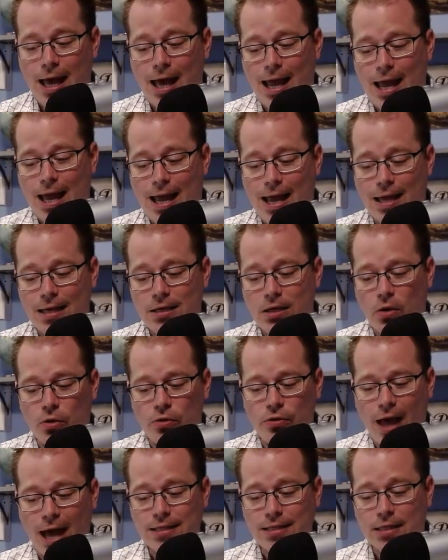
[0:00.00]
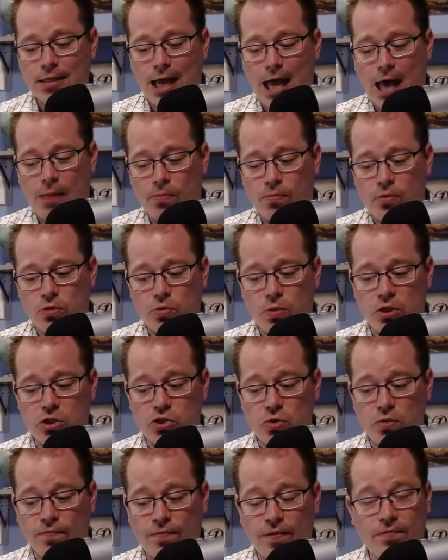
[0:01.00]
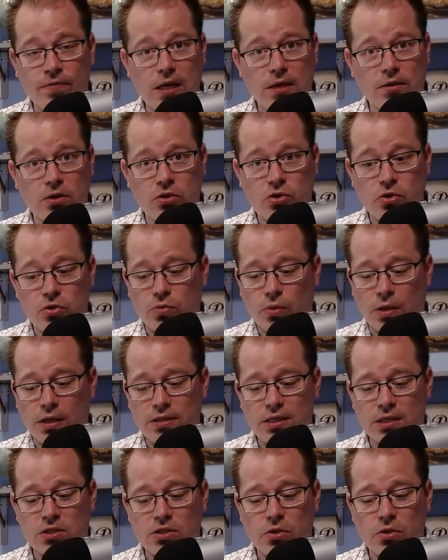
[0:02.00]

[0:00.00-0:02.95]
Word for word: and that's going to happen between June 15th and June 26th.